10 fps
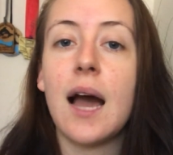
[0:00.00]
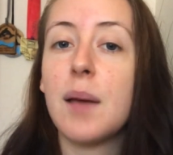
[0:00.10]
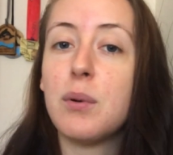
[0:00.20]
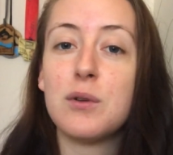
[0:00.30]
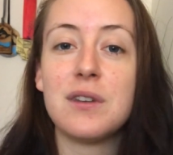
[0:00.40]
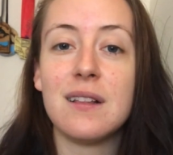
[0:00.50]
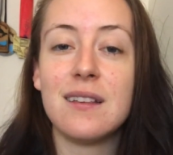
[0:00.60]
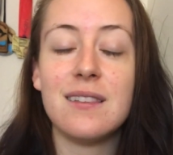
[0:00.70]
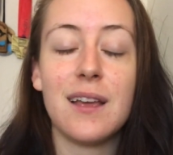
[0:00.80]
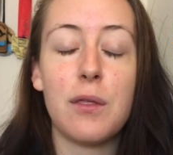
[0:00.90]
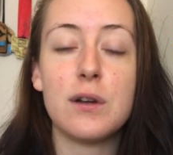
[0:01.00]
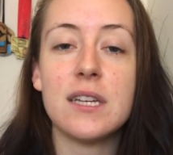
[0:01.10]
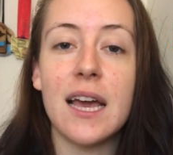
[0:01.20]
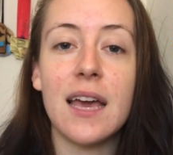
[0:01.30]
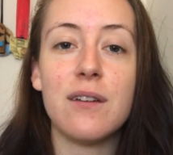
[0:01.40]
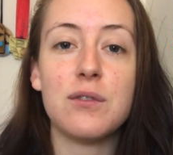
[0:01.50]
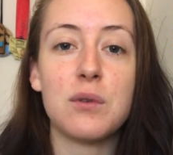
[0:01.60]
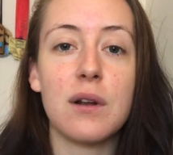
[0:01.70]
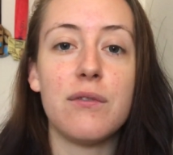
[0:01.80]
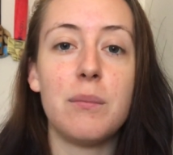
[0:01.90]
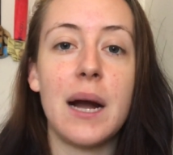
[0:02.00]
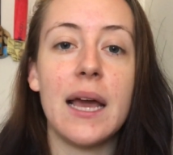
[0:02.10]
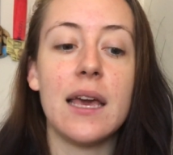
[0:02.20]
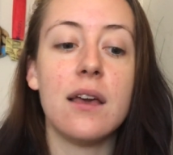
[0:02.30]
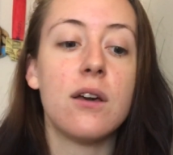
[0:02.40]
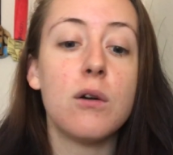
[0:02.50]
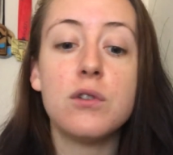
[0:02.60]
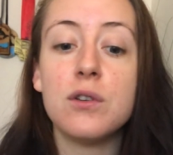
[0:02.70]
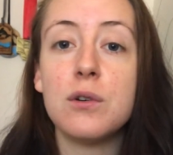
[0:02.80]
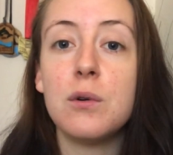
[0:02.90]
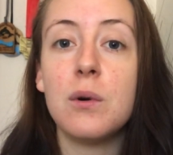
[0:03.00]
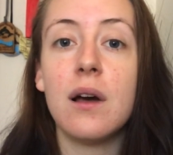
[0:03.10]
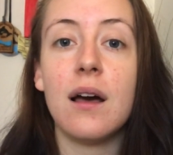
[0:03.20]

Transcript: I posted a list the other day of sort of my go-to